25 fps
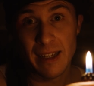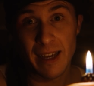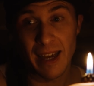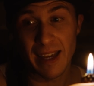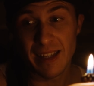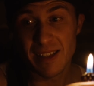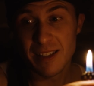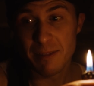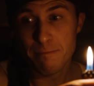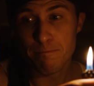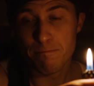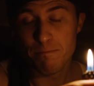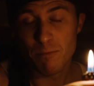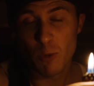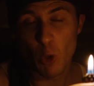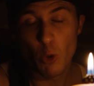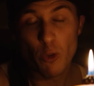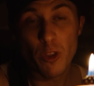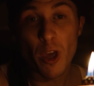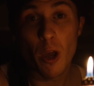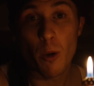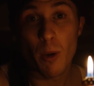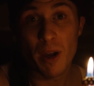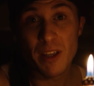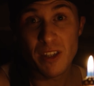And
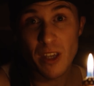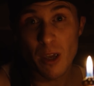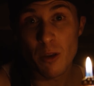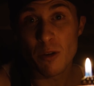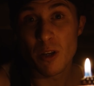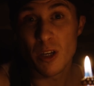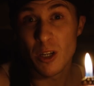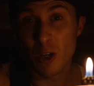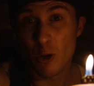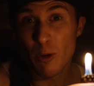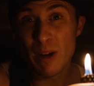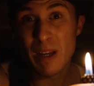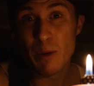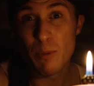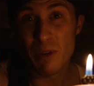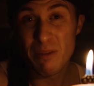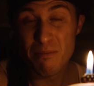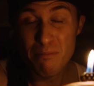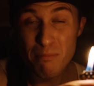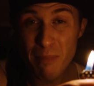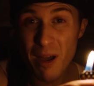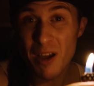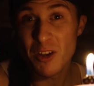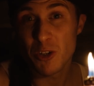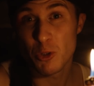although I don't agree
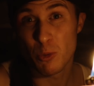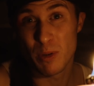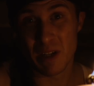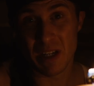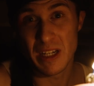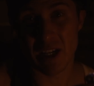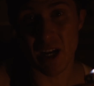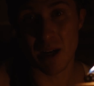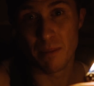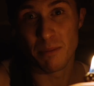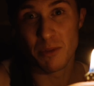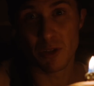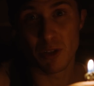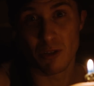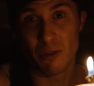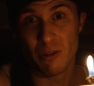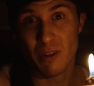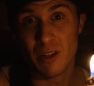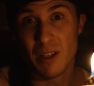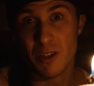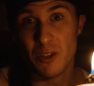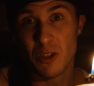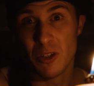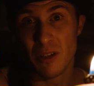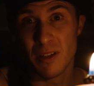with much when it comes to
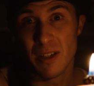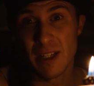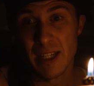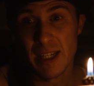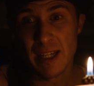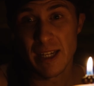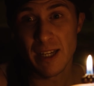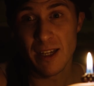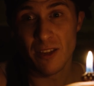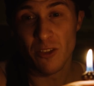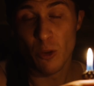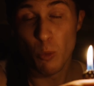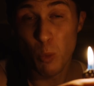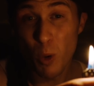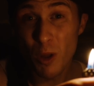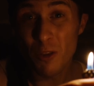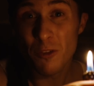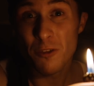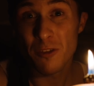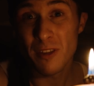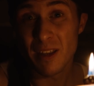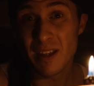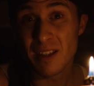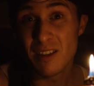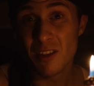religion, the
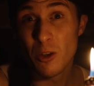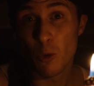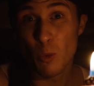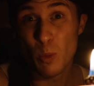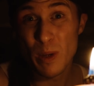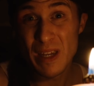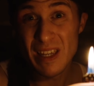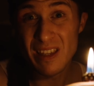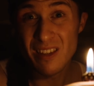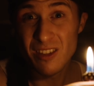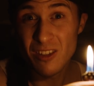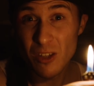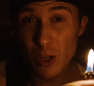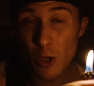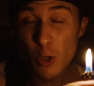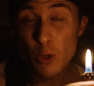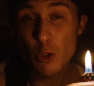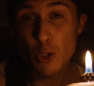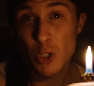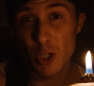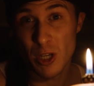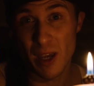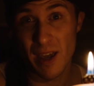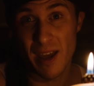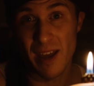one thing that we
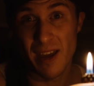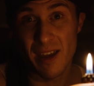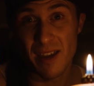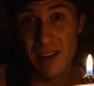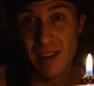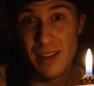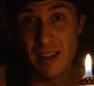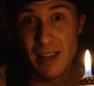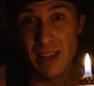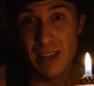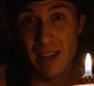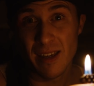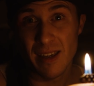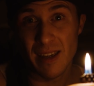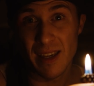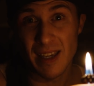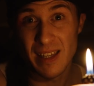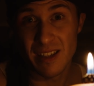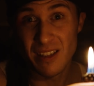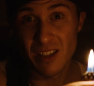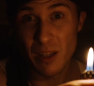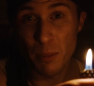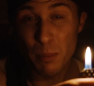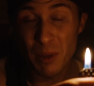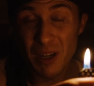do share
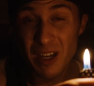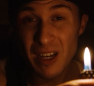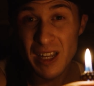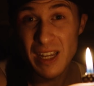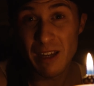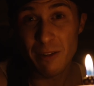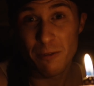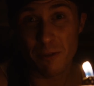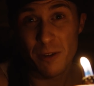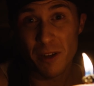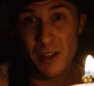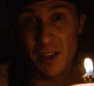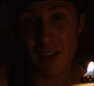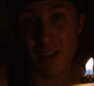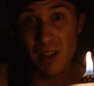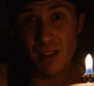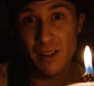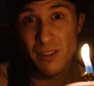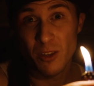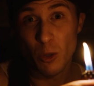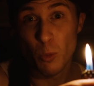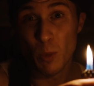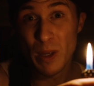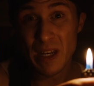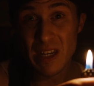is the belief
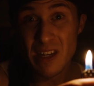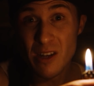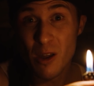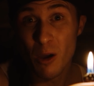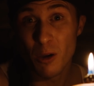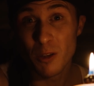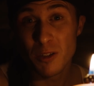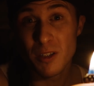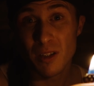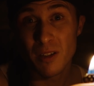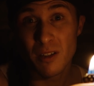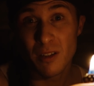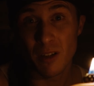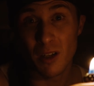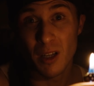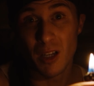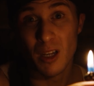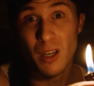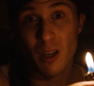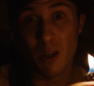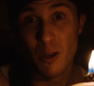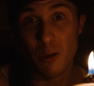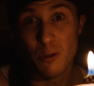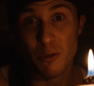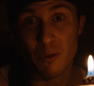that we're not
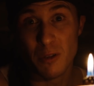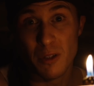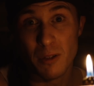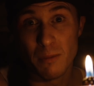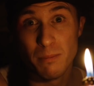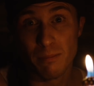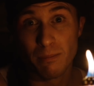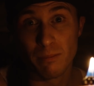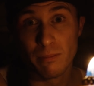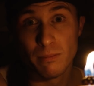alone.